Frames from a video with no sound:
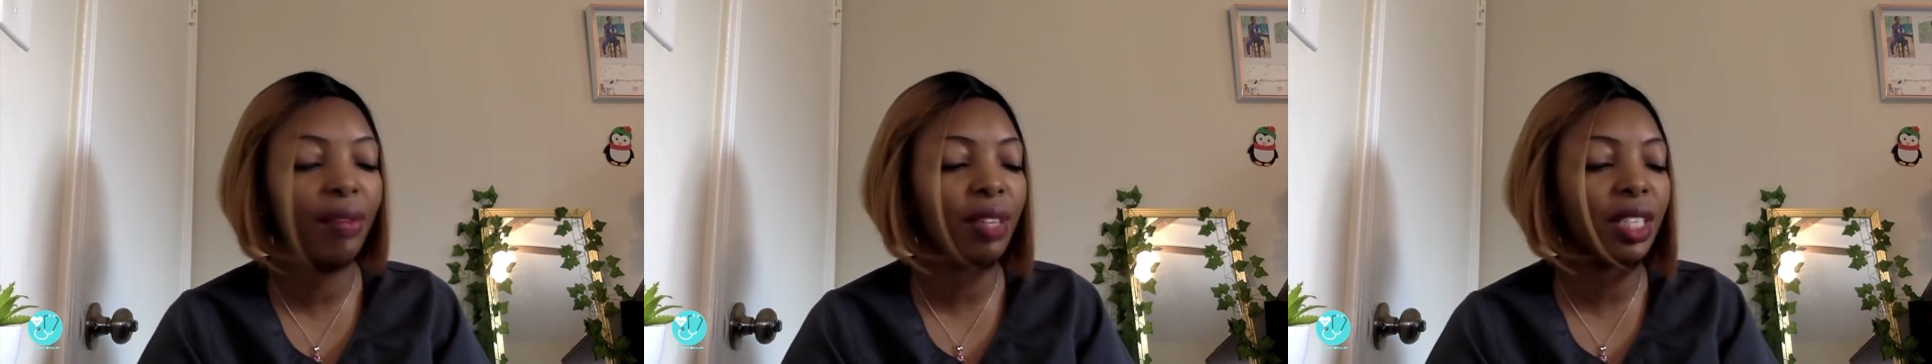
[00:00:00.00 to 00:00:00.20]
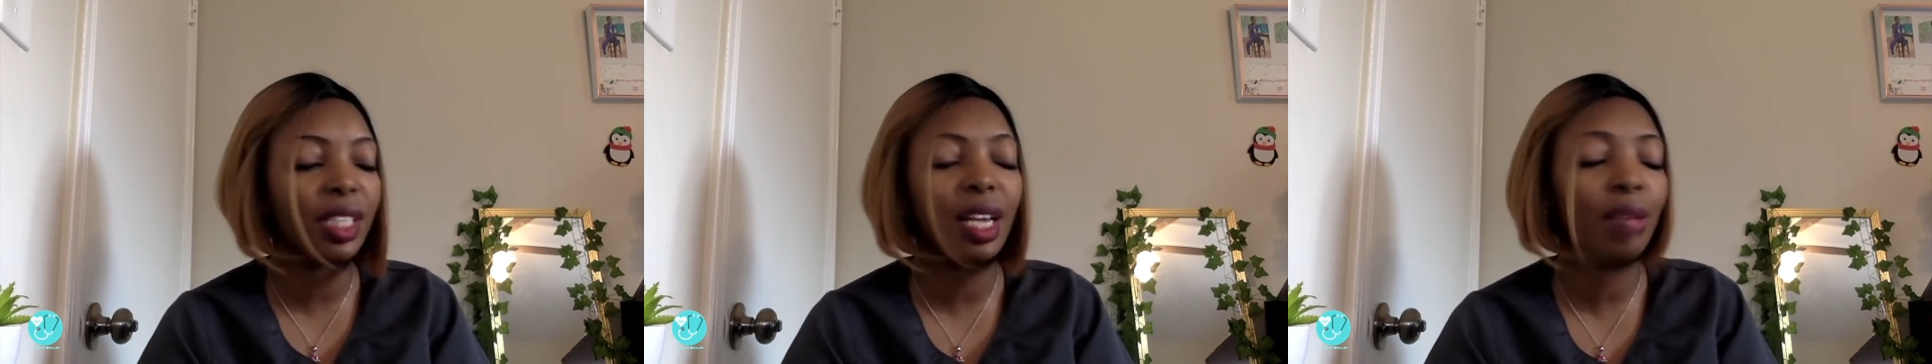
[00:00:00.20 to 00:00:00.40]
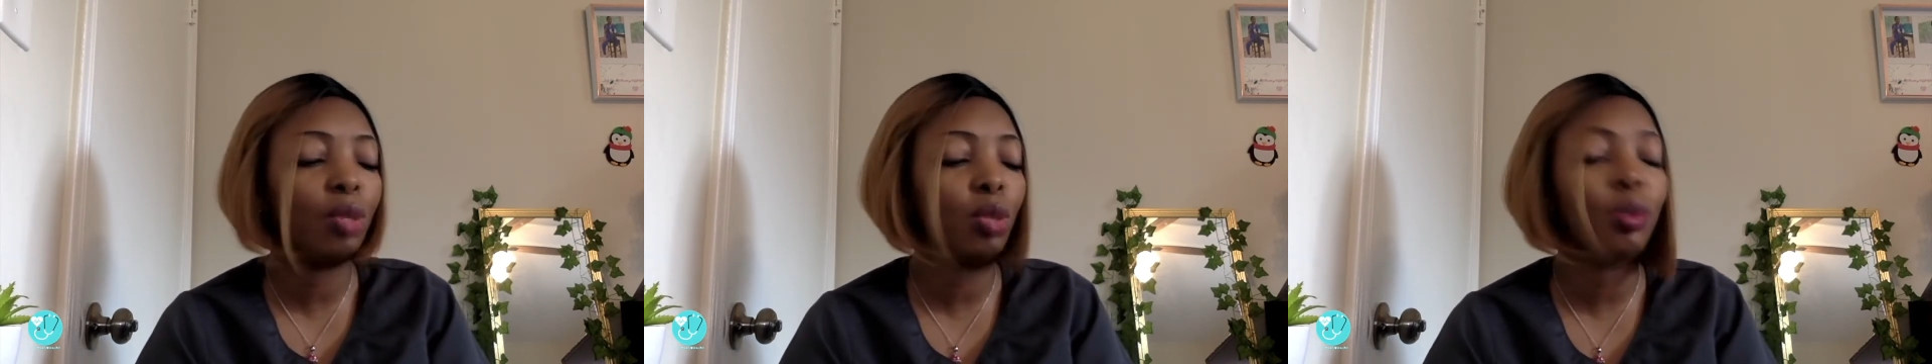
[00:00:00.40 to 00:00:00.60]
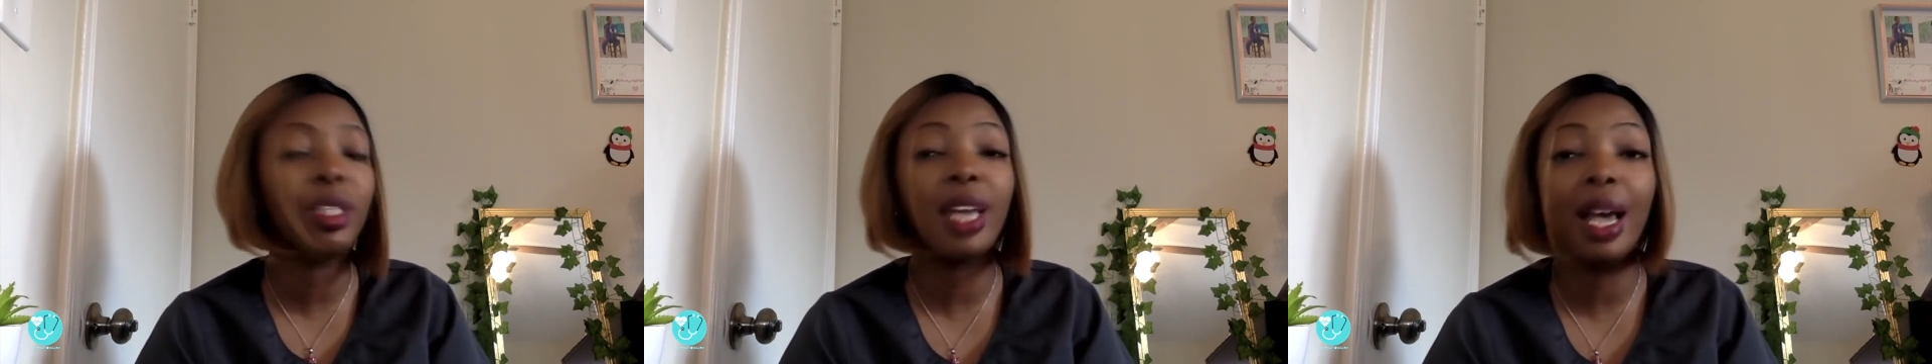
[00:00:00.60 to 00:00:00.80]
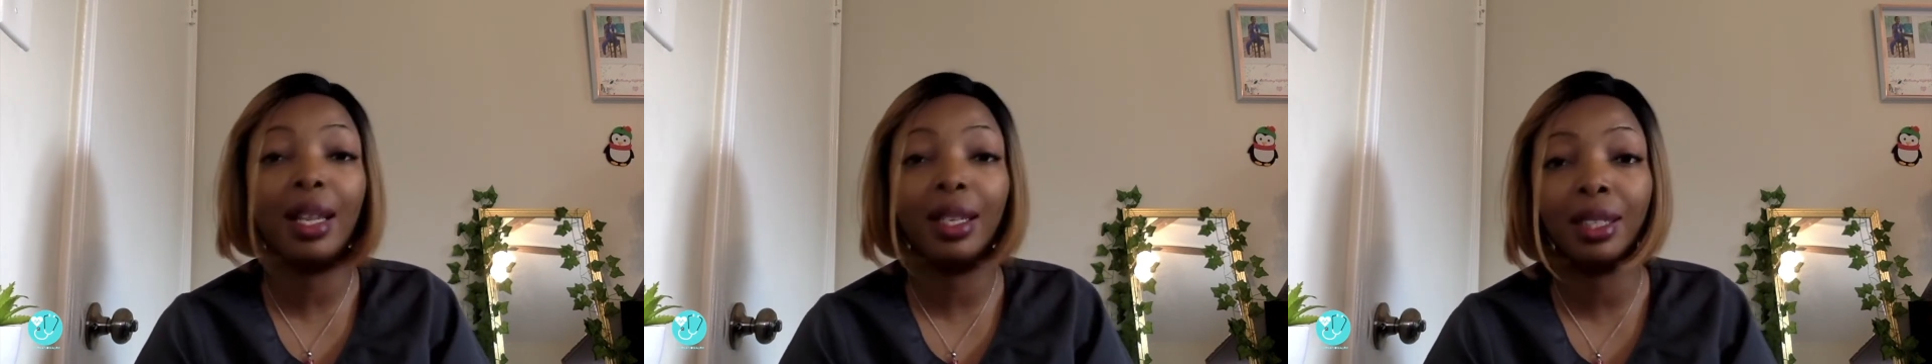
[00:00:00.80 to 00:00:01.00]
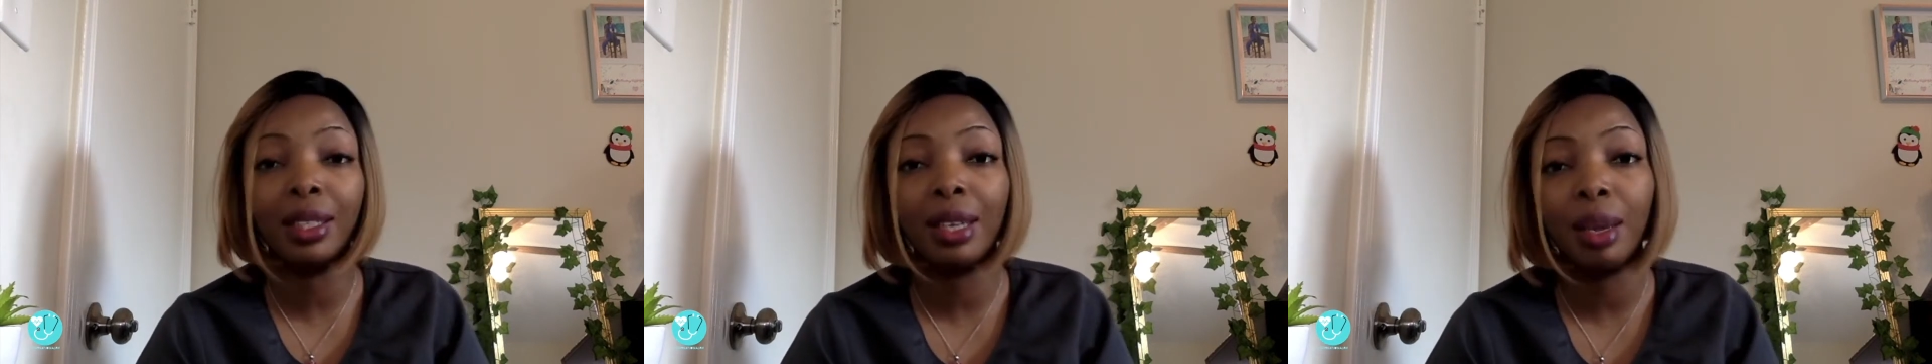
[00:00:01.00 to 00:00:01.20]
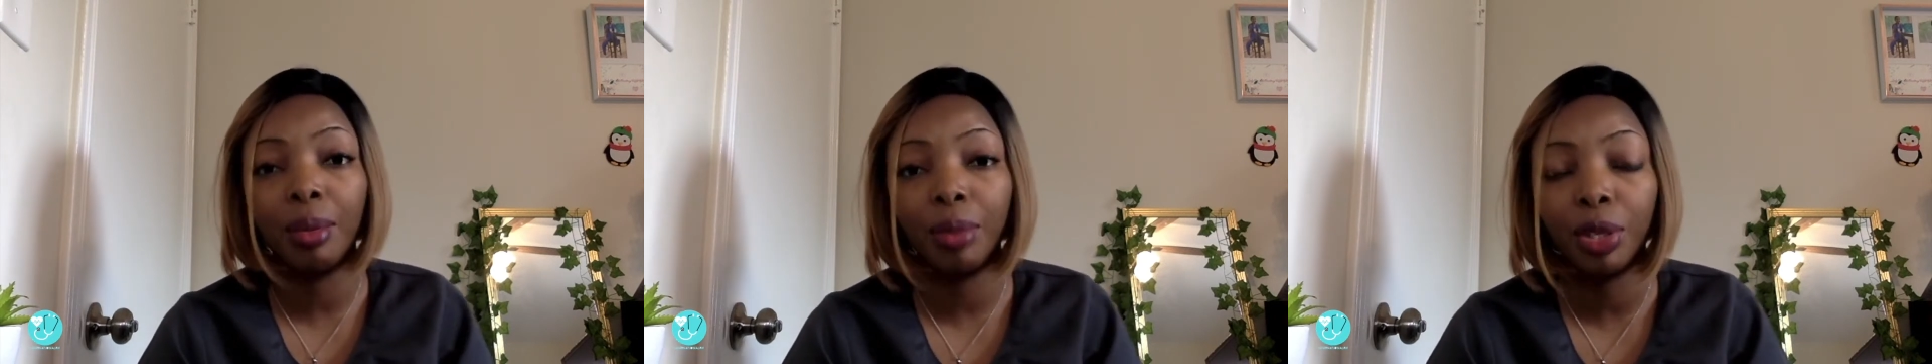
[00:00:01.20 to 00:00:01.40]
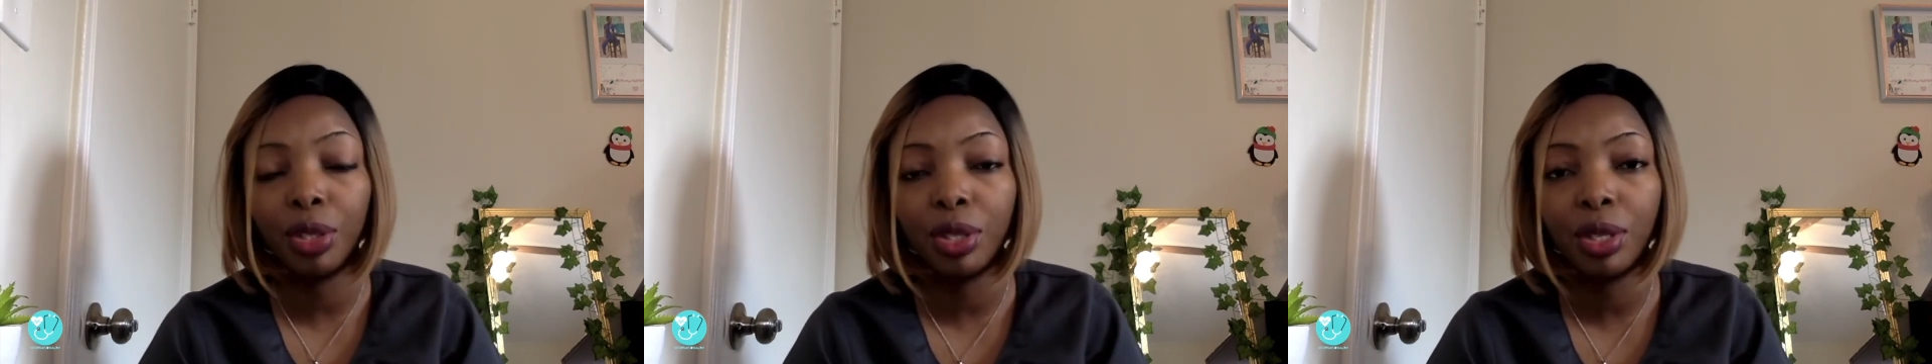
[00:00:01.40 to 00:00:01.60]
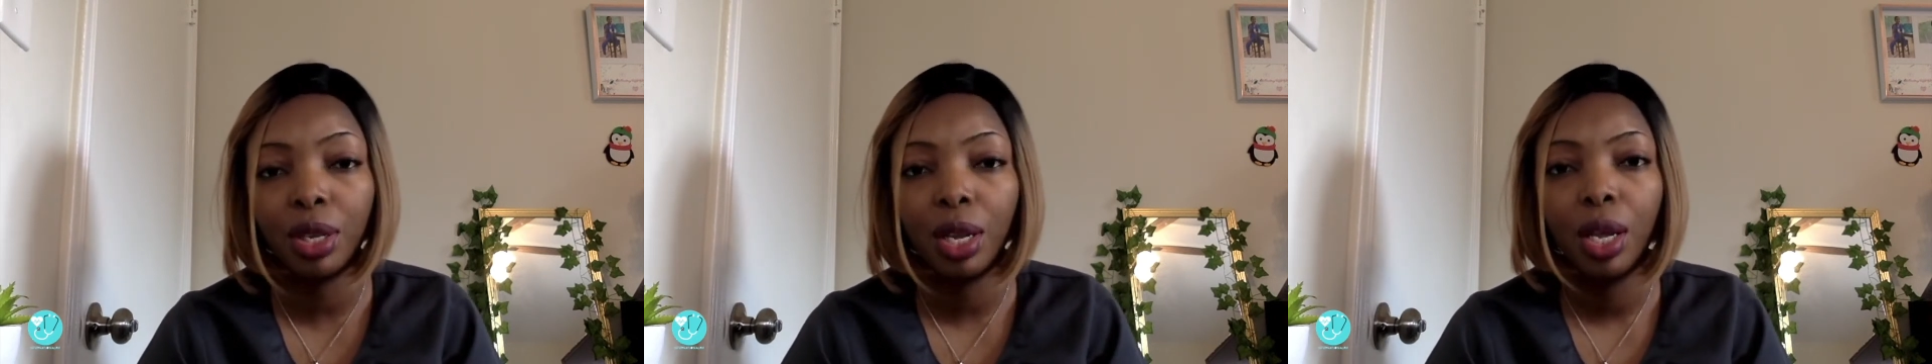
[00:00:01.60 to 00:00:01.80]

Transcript: the time to be dialing numbers.